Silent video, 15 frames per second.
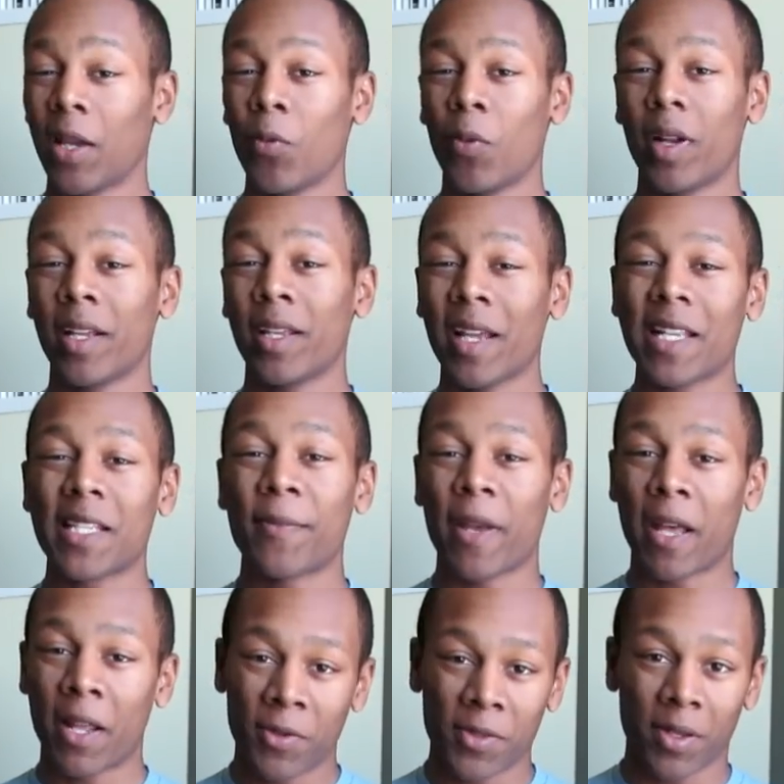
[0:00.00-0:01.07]
They want a yes
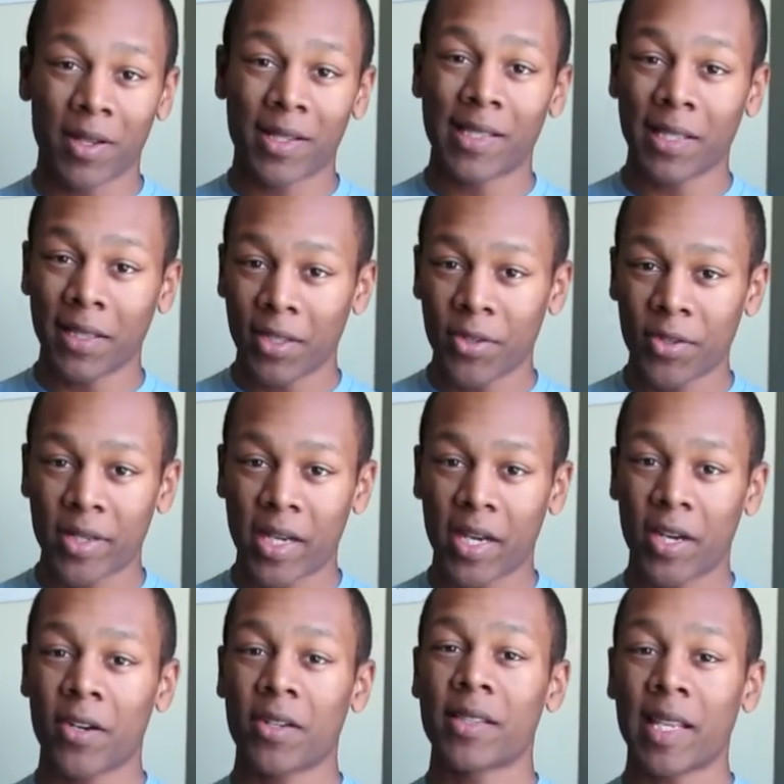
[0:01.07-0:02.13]
man who's going to sit in their
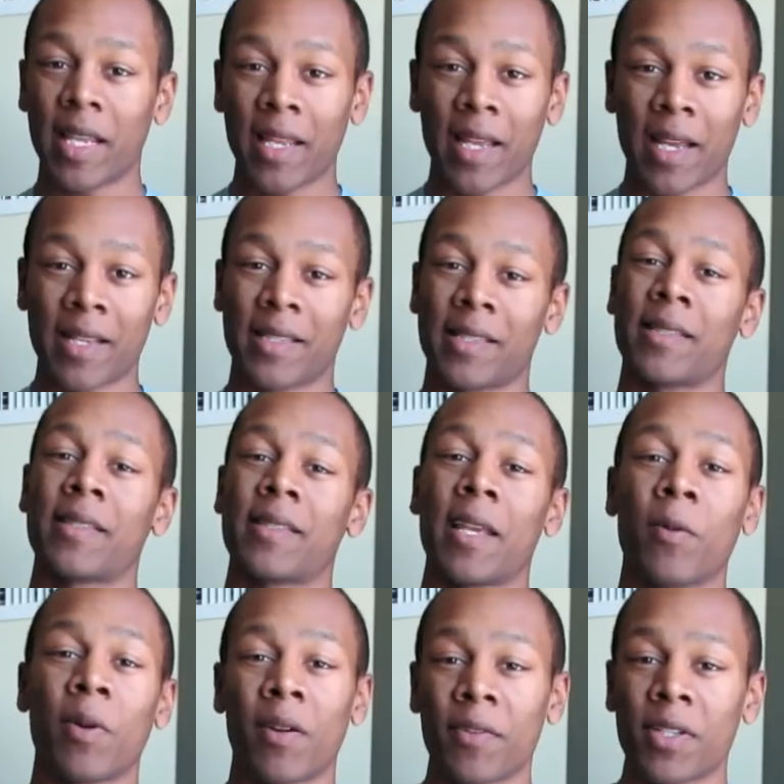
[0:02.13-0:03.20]
chair, say yes,
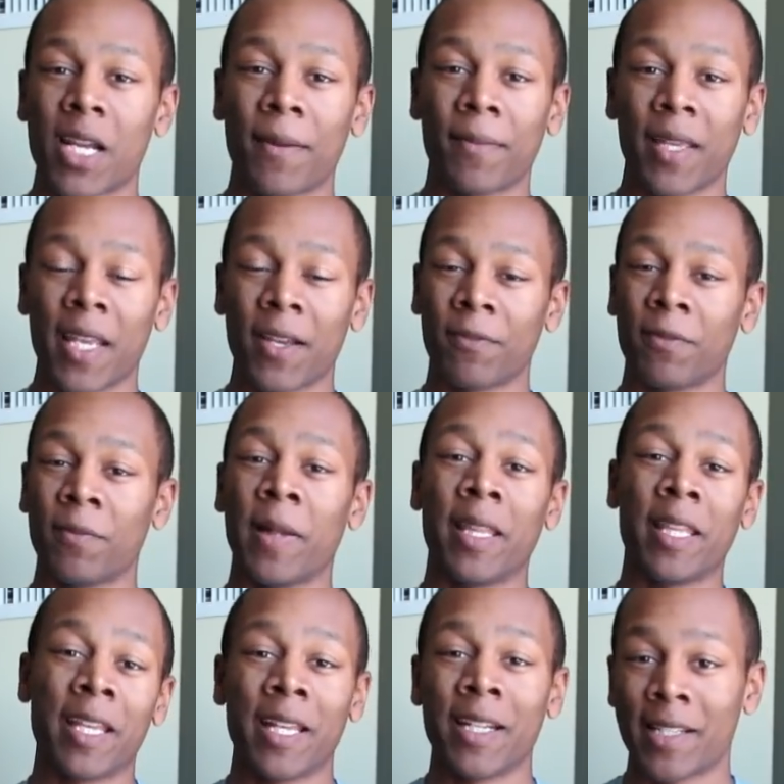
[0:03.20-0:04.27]
take whatever job they give them,
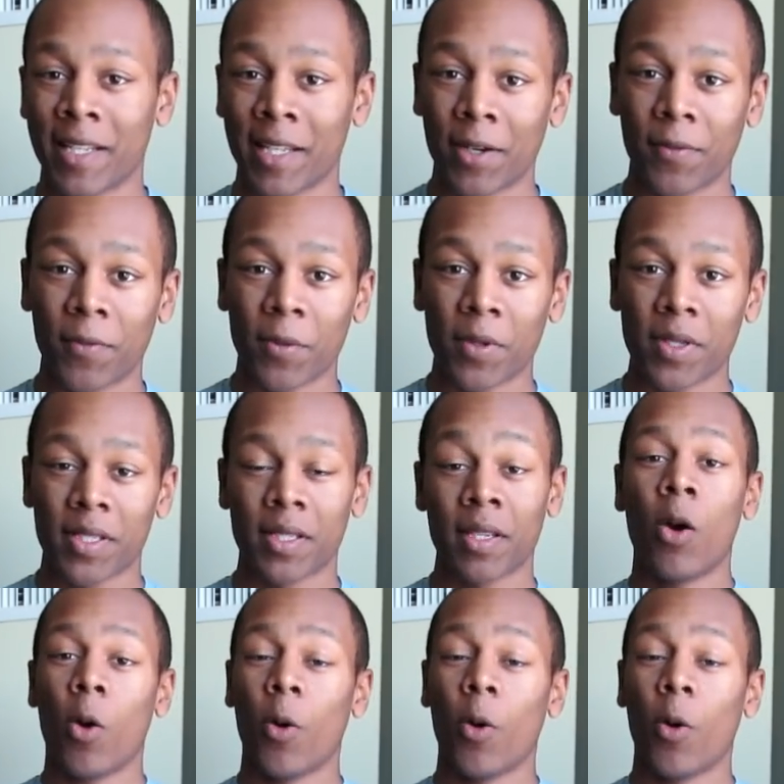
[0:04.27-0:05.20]
and then get into the Air Force.